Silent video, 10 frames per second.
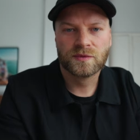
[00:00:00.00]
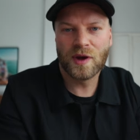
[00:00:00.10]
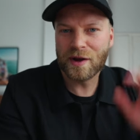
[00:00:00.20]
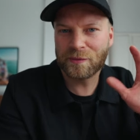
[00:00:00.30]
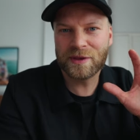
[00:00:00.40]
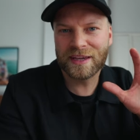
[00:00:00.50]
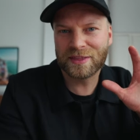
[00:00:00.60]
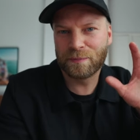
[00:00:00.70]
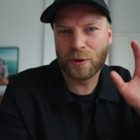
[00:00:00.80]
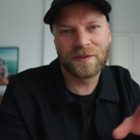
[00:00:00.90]
So how can we
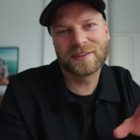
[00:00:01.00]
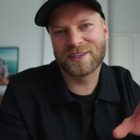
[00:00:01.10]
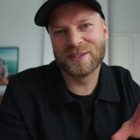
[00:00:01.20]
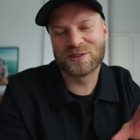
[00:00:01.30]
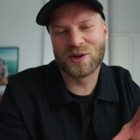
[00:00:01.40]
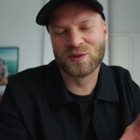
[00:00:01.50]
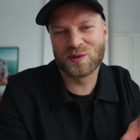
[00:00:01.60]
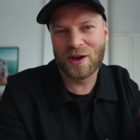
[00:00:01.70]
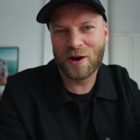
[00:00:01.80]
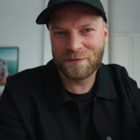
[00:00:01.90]
get the perfect skin tones
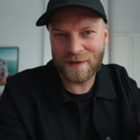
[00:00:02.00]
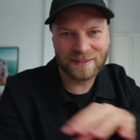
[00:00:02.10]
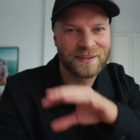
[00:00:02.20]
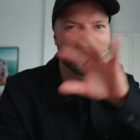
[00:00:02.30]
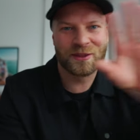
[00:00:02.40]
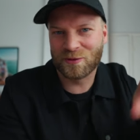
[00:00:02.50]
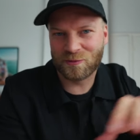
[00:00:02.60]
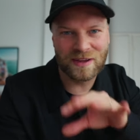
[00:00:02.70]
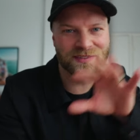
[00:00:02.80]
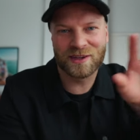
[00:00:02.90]
without affecting the
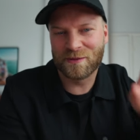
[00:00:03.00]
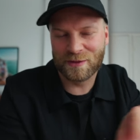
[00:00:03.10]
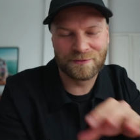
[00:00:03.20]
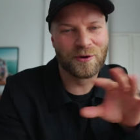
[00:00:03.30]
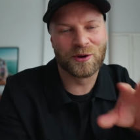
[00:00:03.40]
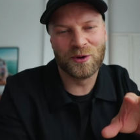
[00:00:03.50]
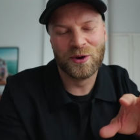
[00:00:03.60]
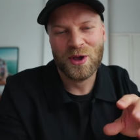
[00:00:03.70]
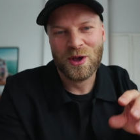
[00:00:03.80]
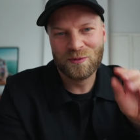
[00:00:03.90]
rest of the photo?
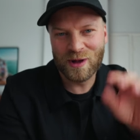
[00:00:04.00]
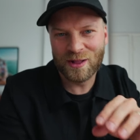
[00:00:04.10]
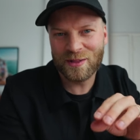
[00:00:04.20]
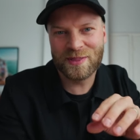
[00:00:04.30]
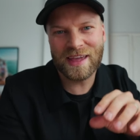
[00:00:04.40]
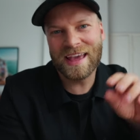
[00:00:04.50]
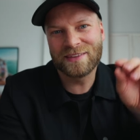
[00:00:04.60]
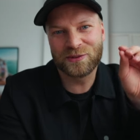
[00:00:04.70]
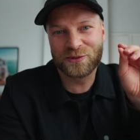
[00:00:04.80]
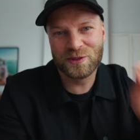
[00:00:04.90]
Well, the
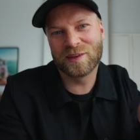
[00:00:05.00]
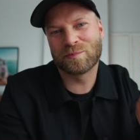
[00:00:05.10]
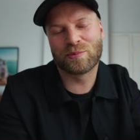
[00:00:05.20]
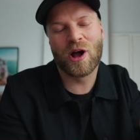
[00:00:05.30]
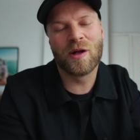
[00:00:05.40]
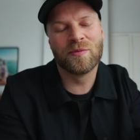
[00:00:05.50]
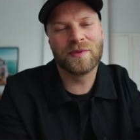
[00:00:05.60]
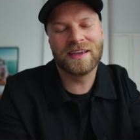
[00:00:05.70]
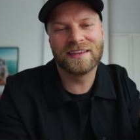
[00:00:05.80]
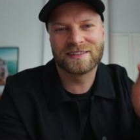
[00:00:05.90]
answer to this
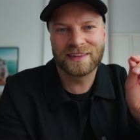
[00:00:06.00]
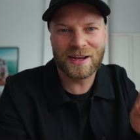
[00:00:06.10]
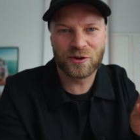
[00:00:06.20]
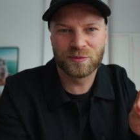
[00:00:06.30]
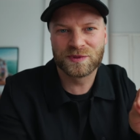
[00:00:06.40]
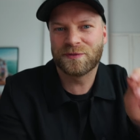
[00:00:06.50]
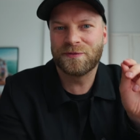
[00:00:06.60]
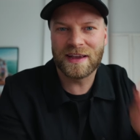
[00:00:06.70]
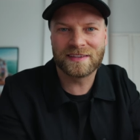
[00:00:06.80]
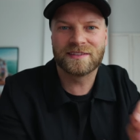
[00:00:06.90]
problem is Lightroom's
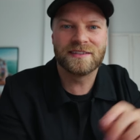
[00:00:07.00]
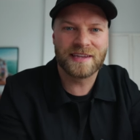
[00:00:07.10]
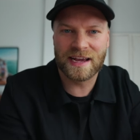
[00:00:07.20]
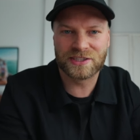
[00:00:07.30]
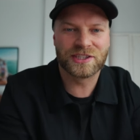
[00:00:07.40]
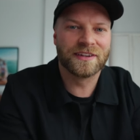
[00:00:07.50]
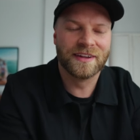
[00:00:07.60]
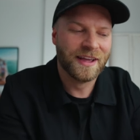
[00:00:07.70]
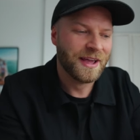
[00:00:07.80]
face detection.